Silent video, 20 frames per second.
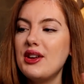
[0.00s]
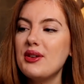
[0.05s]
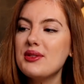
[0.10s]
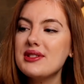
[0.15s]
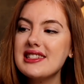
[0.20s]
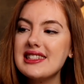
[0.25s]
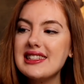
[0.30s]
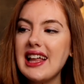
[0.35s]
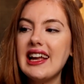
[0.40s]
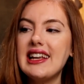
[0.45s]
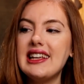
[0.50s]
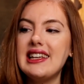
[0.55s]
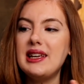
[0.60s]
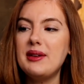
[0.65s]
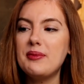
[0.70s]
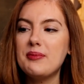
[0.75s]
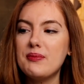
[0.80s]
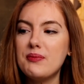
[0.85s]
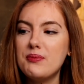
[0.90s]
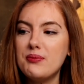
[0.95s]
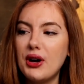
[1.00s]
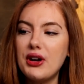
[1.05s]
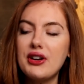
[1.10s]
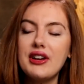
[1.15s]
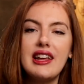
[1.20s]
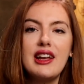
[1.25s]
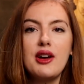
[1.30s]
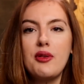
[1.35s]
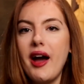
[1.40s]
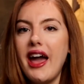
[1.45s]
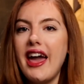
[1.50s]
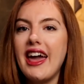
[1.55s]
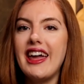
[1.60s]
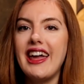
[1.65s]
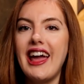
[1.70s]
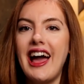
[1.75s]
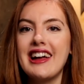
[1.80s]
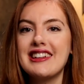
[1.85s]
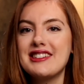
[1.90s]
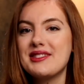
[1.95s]
slightly burning
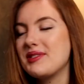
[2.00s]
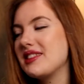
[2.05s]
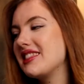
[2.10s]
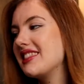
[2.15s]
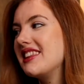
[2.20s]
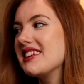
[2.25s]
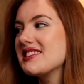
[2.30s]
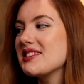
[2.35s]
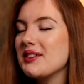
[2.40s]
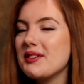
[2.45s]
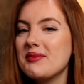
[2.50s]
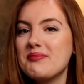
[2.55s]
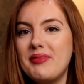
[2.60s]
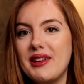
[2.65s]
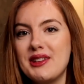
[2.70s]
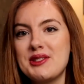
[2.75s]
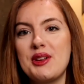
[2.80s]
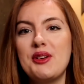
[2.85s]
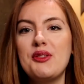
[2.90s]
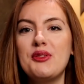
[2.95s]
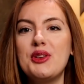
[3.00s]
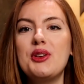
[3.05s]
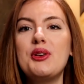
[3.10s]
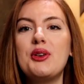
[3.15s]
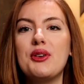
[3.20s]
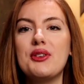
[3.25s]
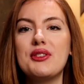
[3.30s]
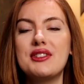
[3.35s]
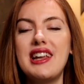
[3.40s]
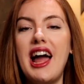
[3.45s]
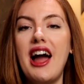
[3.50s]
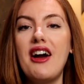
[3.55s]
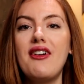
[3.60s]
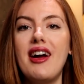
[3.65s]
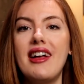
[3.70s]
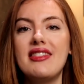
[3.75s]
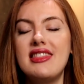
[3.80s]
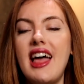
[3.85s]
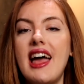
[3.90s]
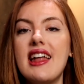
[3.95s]
away and with little bits of fuel now
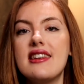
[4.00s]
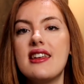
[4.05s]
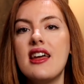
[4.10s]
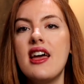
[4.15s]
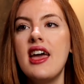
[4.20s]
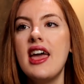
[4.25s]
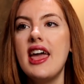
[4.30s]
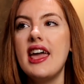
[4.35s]
and then